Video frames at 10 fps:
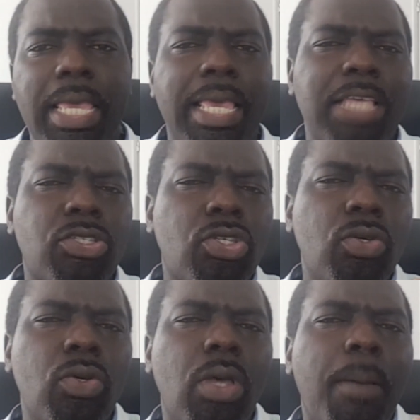is
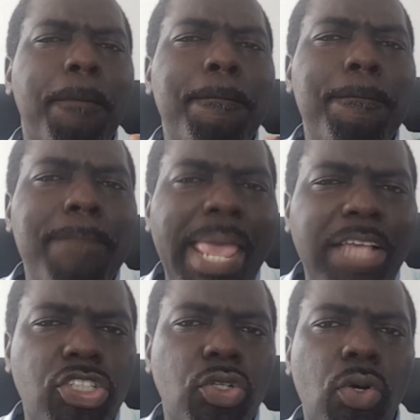to make
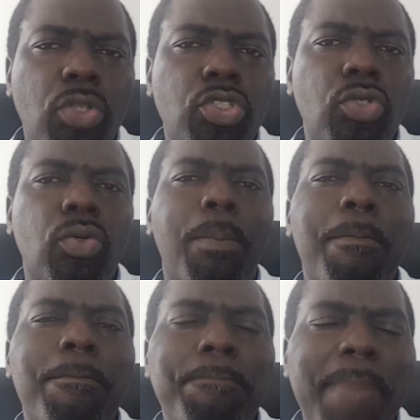sure you
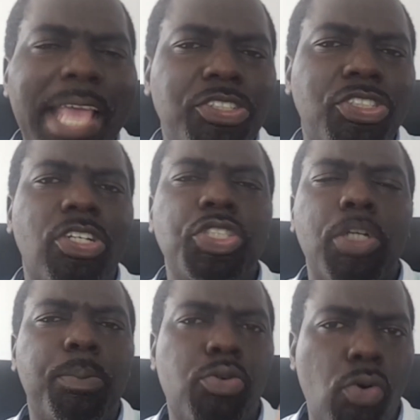measure your
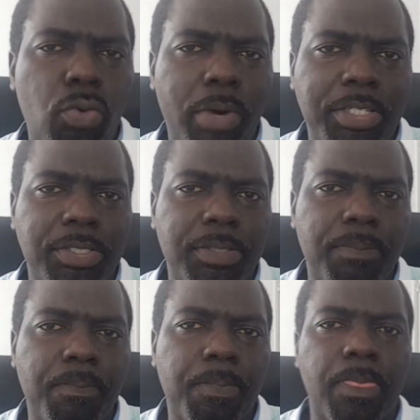progress.
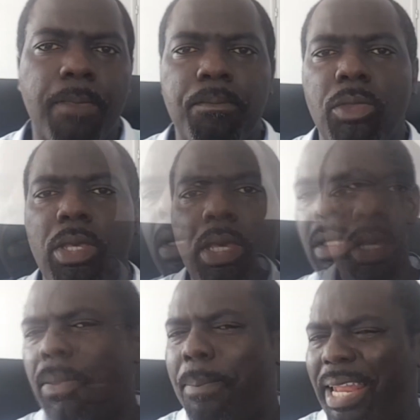
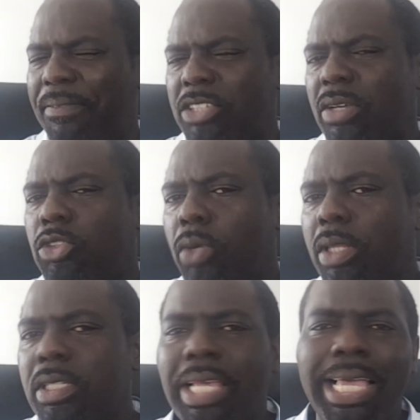The benefits of doing
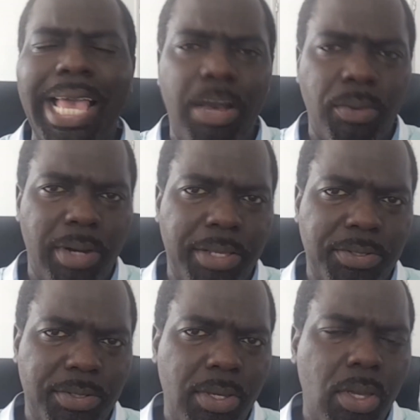this are
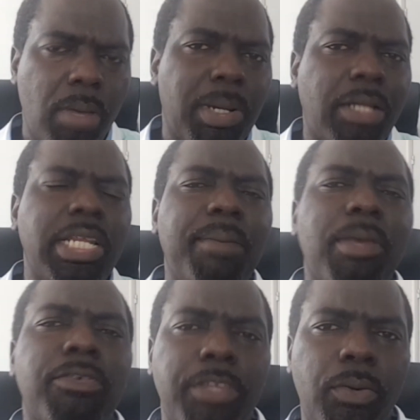countless, but I'll name a
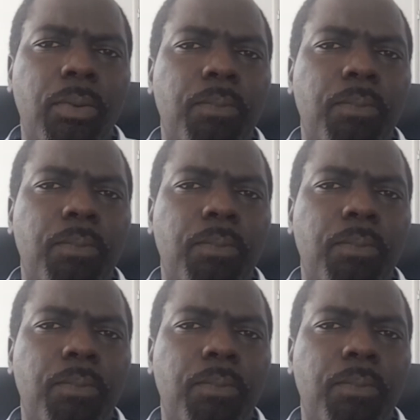few.